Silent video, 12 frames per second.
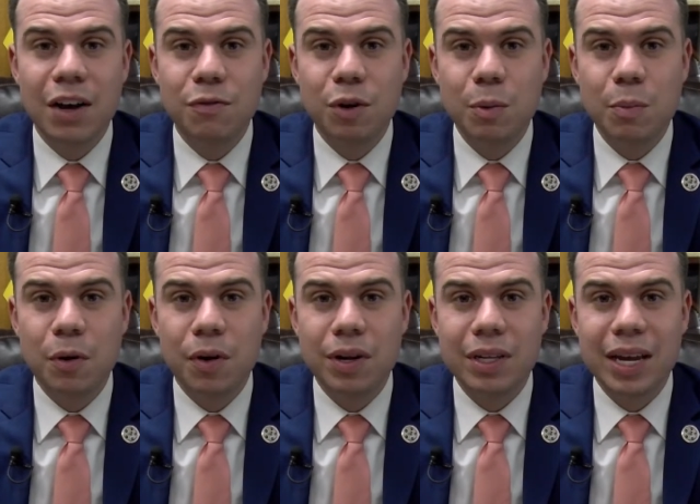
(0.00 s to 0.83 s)
for
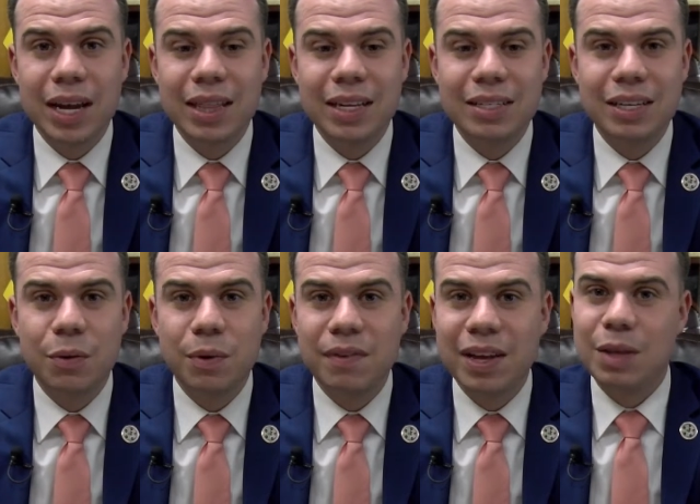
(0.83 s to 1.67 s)
Memorial Day, and this
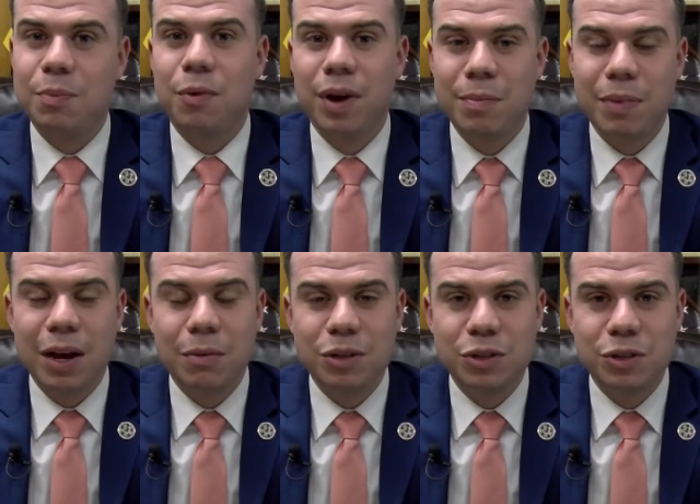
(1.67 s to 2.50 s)
year we've got the parade
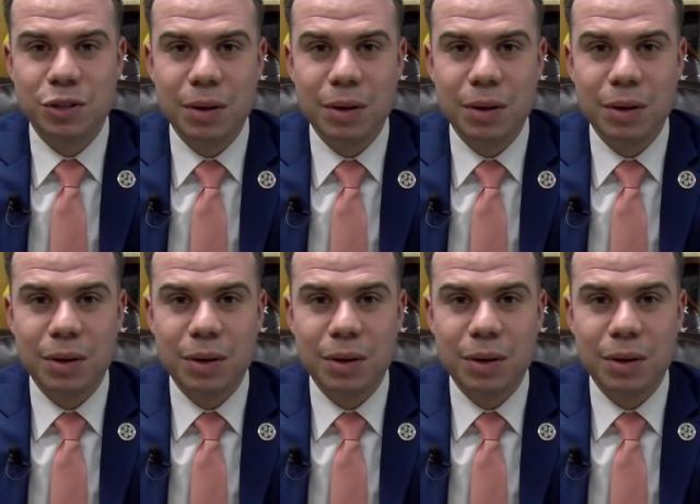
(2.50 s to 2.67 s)
back, which is,